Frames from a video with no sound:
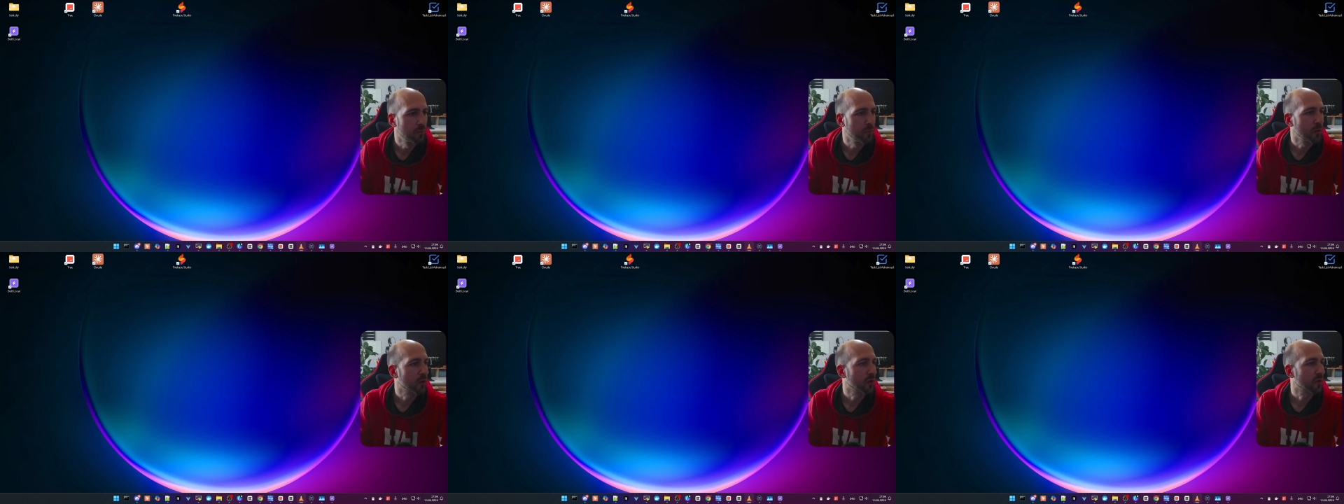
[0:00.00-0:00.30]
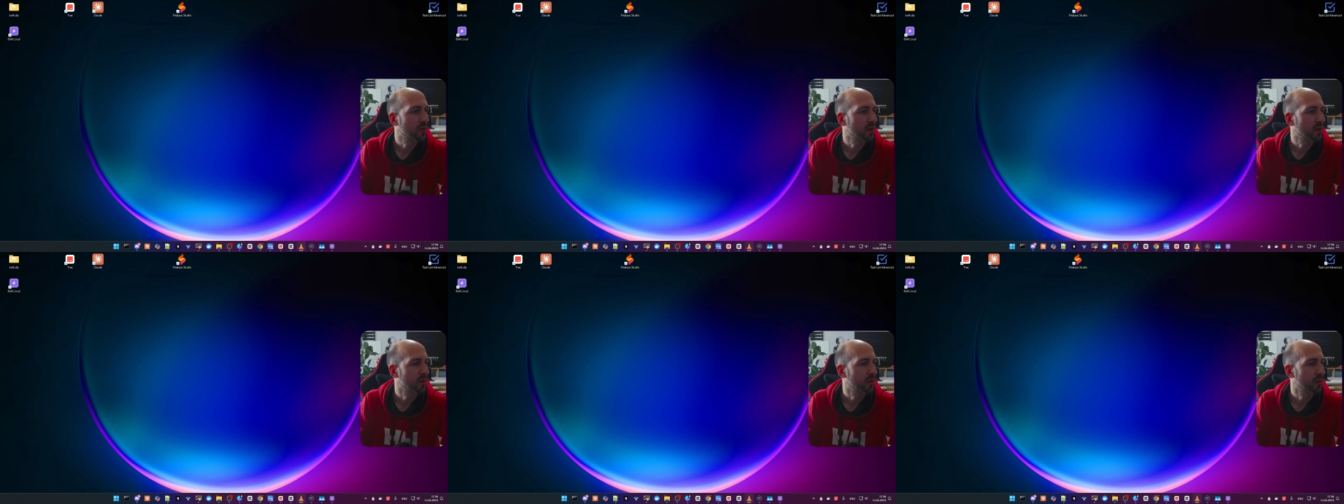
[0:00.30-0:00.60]

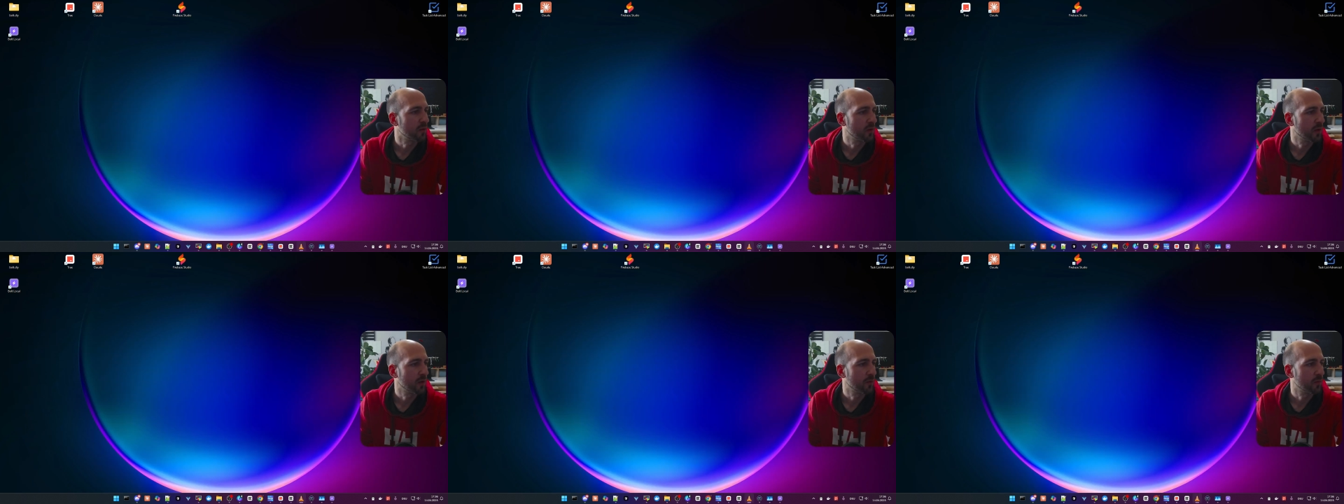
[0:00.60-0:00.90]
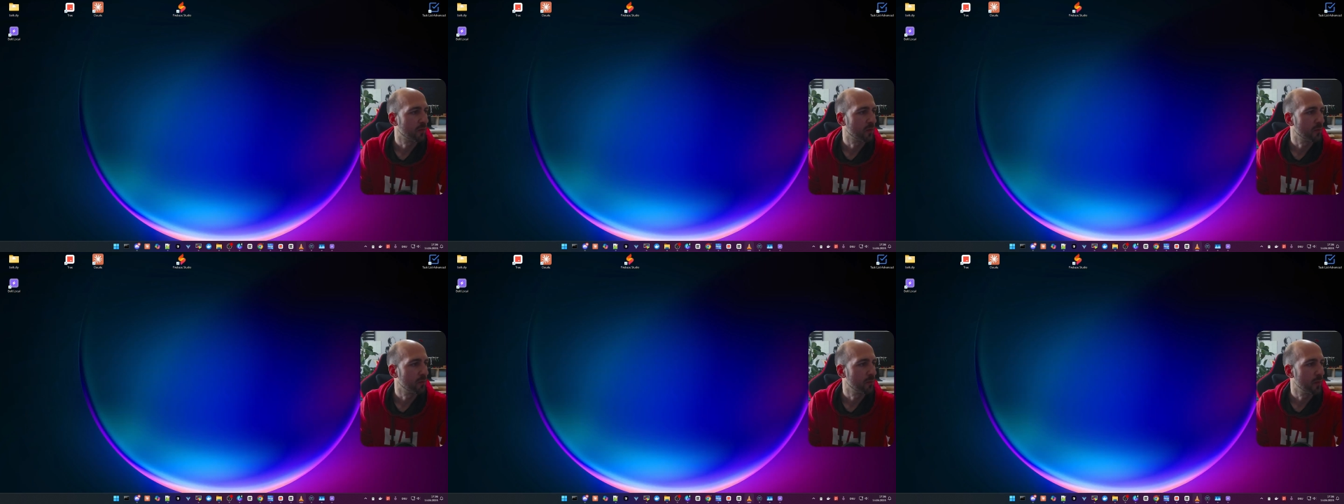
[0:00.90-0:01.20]
because I don't have
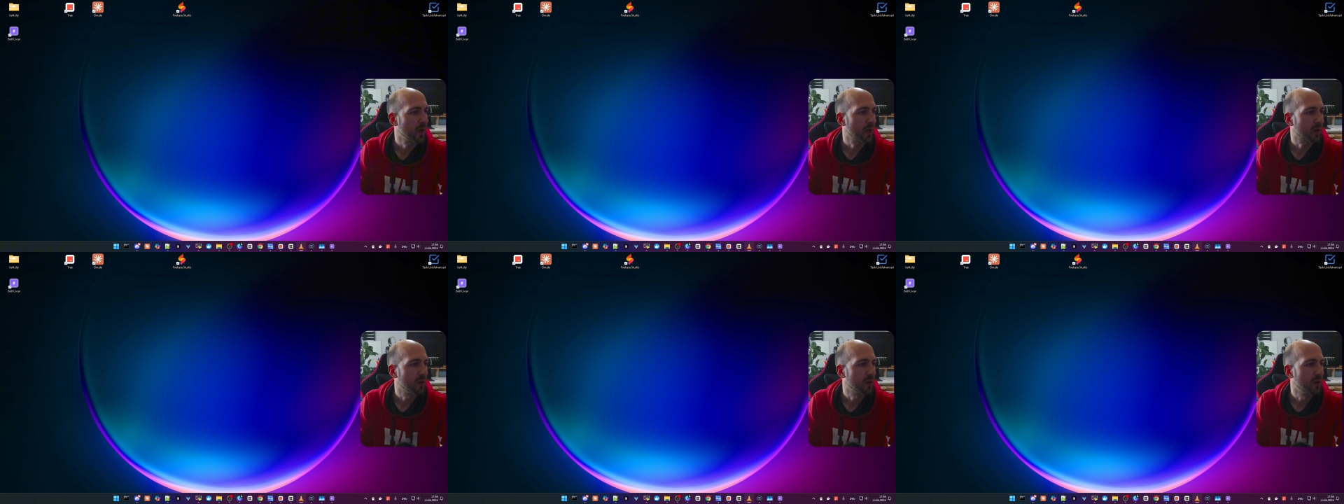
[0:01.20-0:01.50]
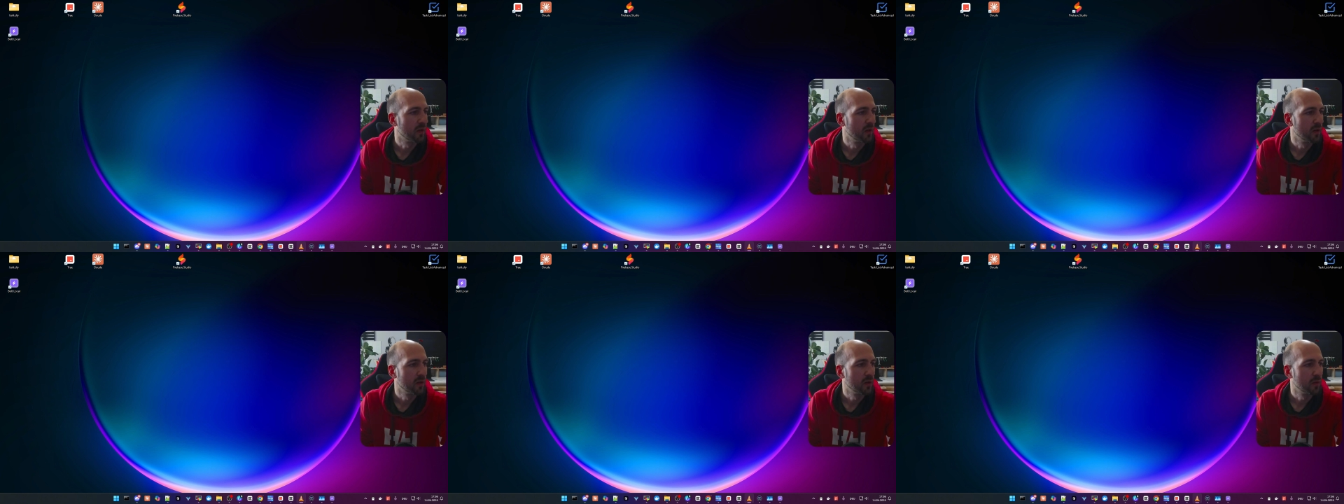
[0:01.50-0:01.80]
a Mac
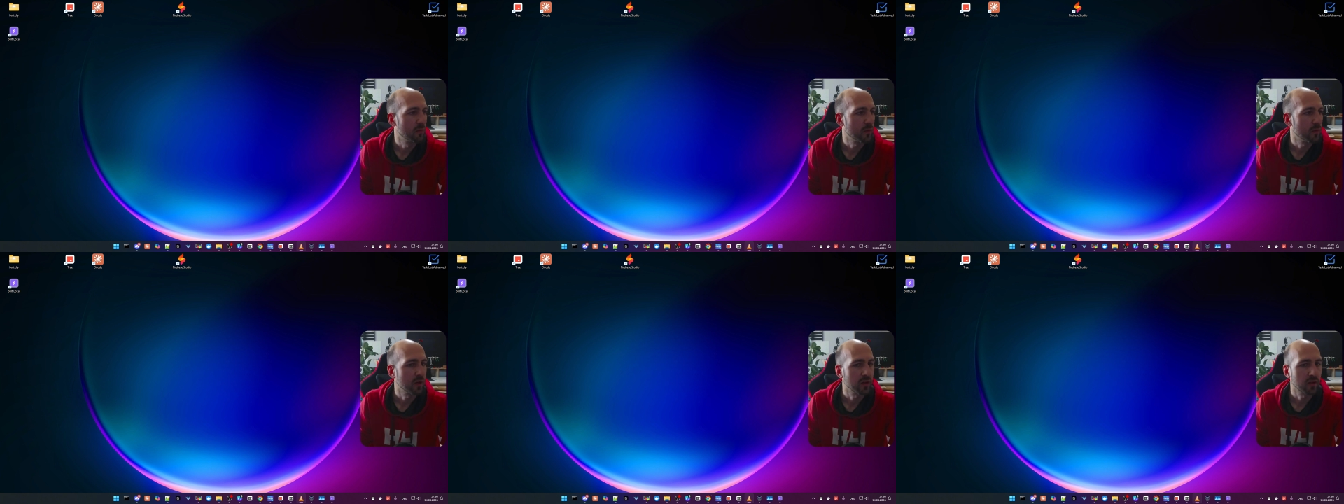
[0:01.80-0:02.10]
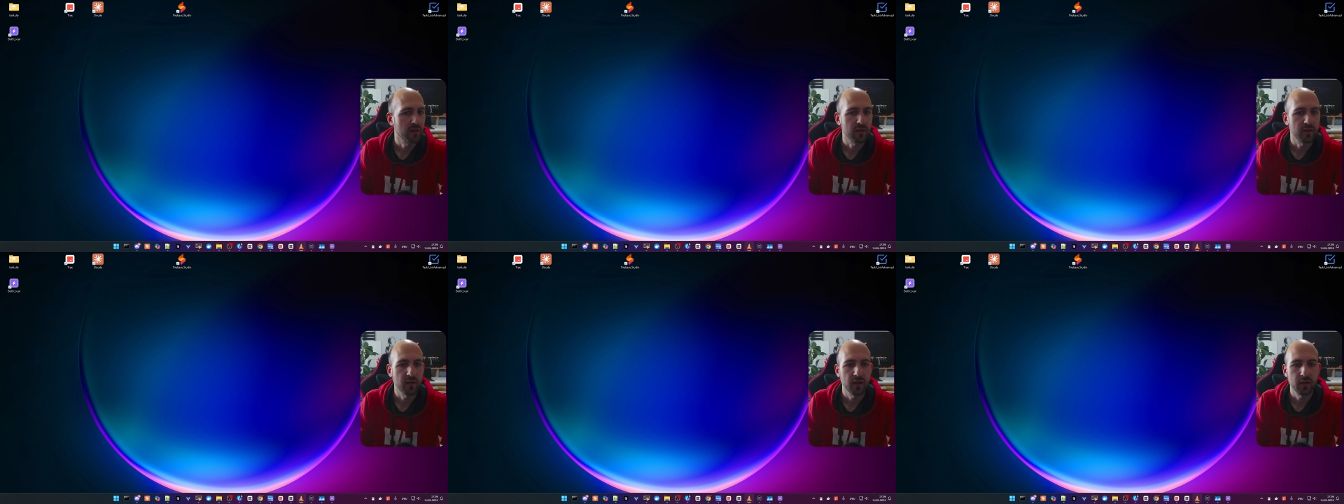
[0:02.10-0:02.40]

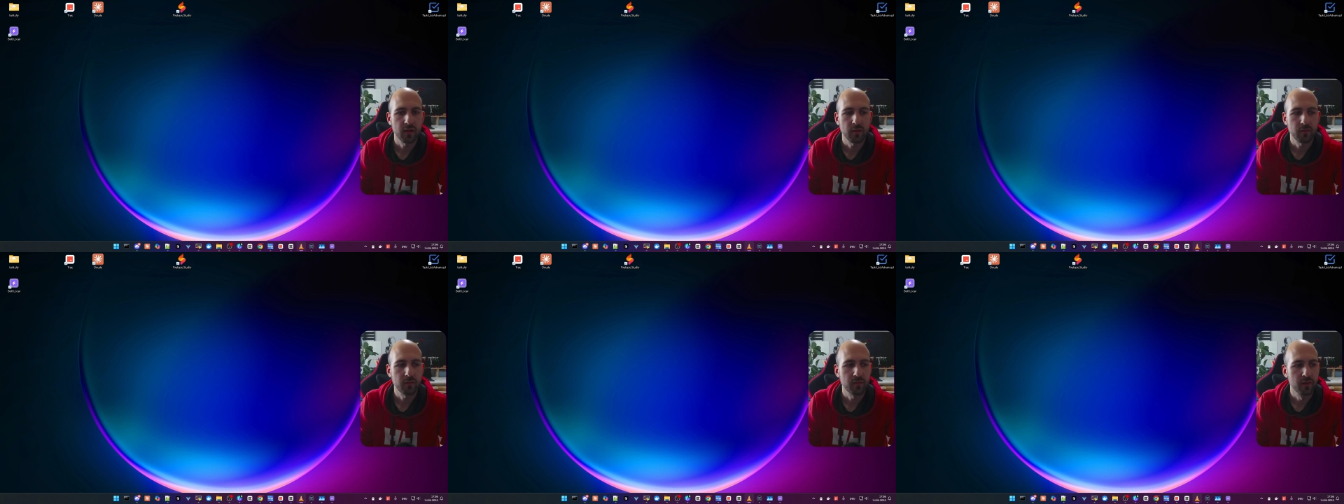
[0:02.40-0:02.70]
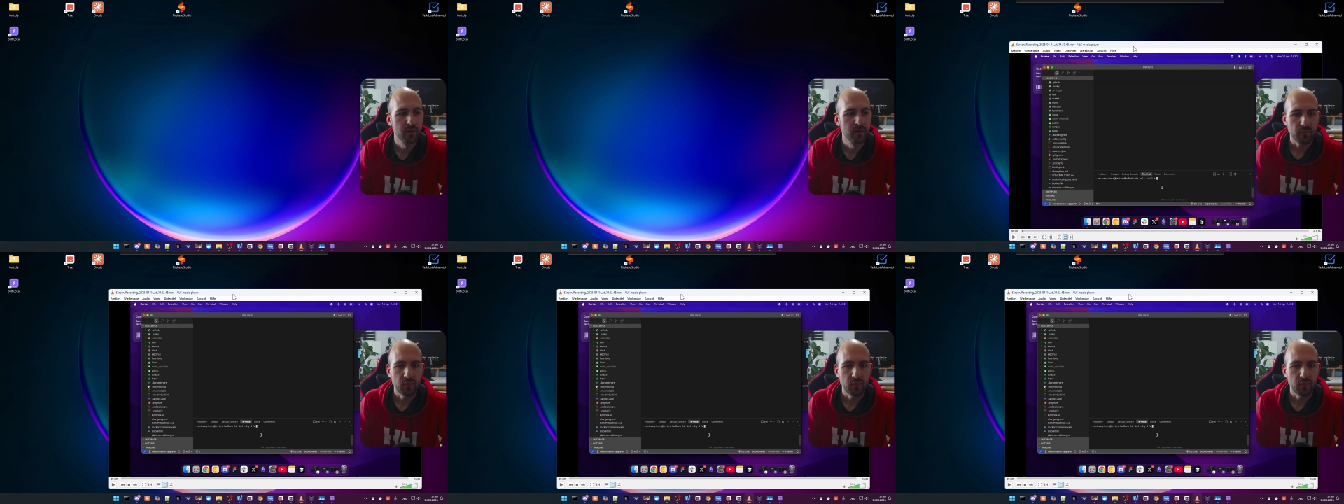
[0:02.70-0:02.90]
myself.